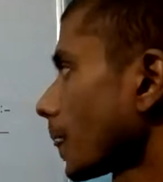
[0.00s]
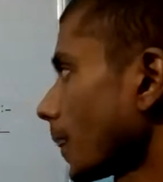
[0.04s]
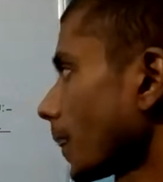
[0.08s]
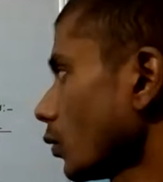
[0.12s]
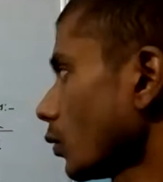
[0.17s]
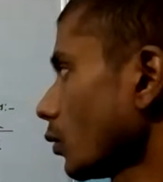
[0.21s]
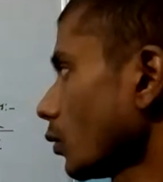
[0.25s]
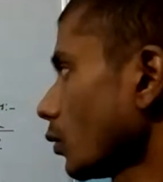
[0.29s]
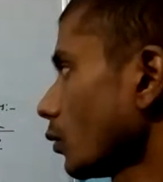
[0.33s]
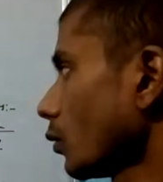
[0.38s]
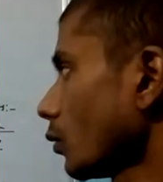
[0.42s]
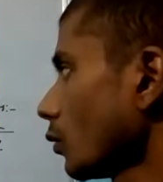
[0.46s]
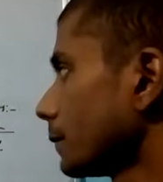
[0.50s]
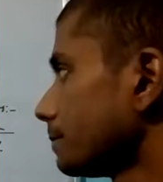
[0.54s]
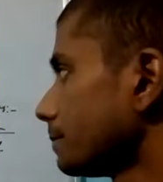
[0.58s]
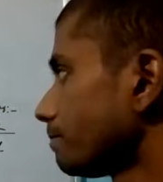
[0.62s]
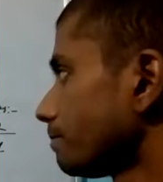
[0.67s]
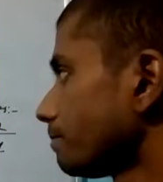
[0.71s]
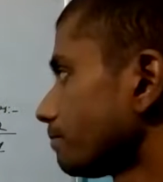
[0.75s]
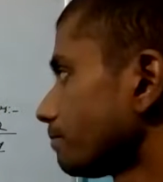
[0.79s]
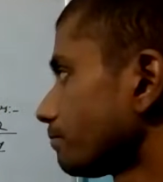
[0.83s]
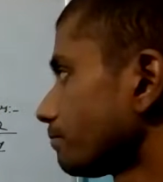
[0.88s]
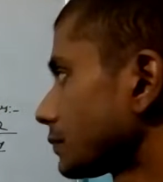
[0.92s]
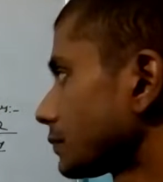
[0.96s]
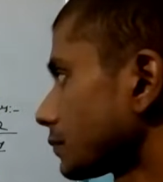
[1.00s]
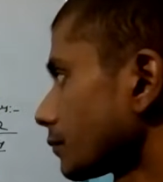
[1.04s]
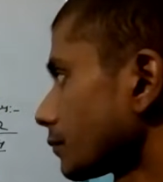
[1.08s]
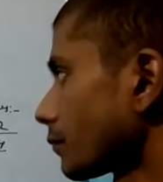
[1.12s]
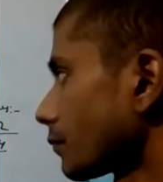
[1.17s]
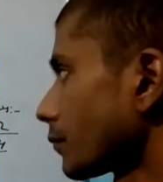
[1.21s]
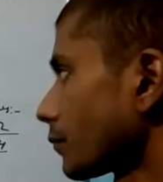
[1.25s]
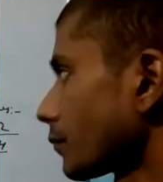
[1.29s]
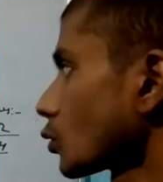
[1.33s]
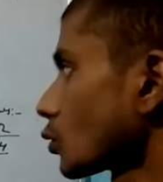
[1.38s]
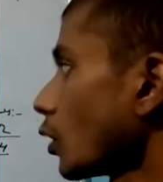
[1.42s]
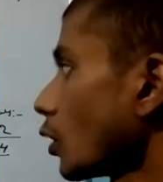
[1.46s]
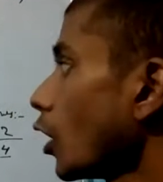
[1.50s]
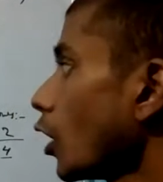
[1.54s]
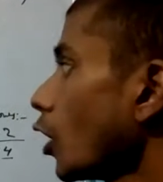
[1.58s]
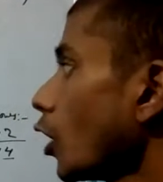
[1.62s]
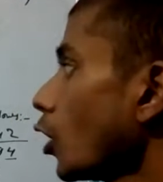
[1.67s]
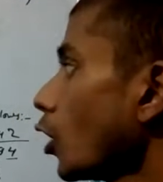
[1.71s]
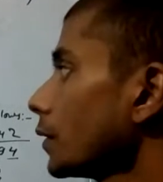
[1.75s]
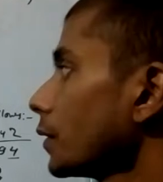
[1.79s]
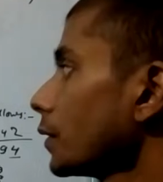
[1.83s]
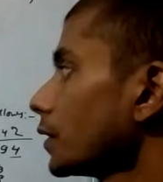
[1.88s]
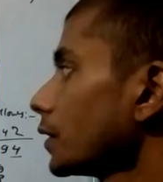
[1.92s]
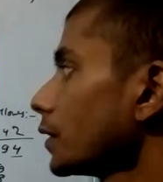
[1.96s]
No? So
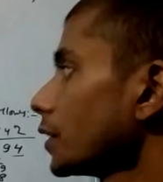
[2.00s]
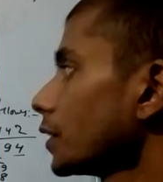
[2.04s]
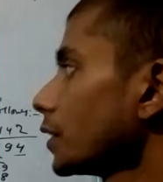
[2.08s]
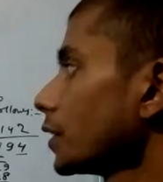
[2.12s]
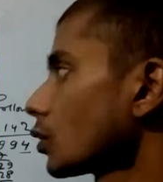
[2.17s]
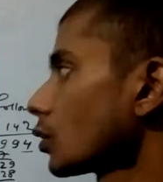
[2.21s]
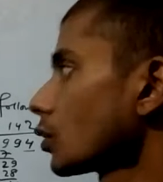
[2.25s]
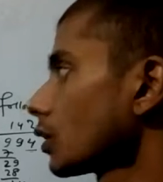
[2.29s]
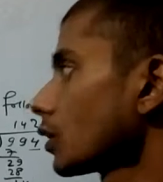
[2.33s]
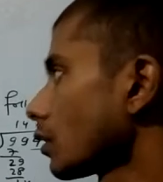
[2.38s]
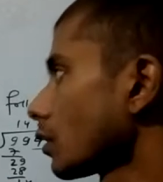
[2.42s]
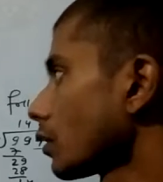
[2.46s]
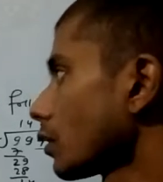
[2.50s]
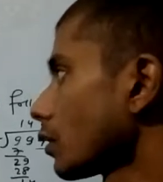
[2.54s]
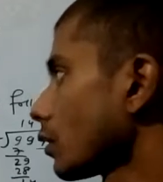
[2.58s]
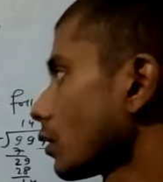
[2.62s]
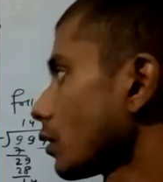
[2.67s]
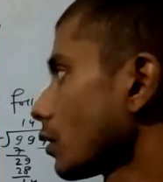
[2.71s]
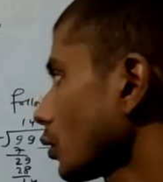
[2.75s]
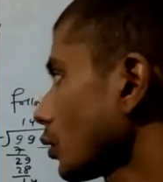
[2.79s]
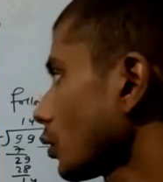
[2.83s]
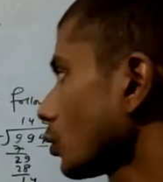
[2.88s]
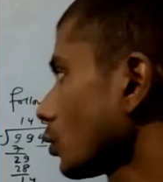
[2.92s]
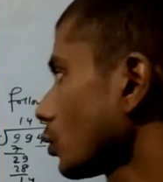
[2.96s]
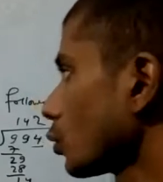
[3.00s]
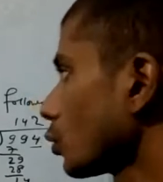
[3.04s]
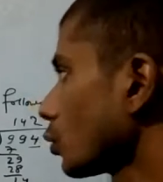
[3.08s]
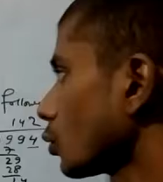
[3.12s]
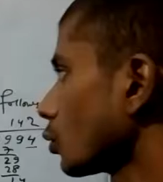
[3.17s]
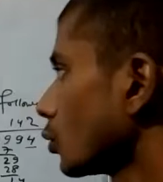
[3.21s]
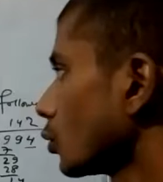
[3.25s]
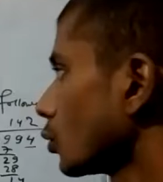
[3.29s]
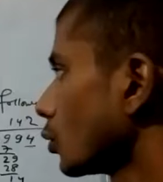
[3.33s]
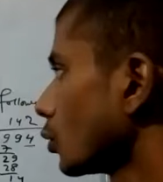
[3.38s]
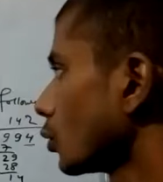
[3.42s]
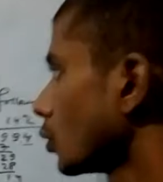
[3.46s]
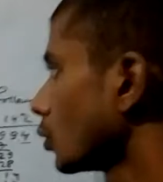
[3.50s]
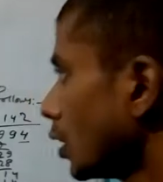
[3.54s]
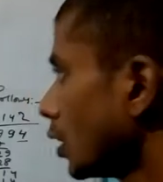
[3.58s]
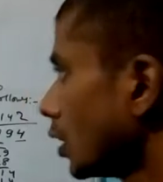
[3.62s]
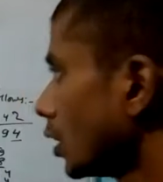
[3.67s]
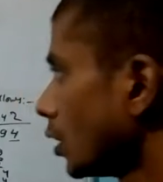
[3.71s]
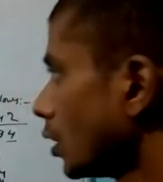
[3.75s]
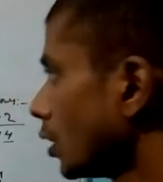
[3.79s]
how many total? What to do?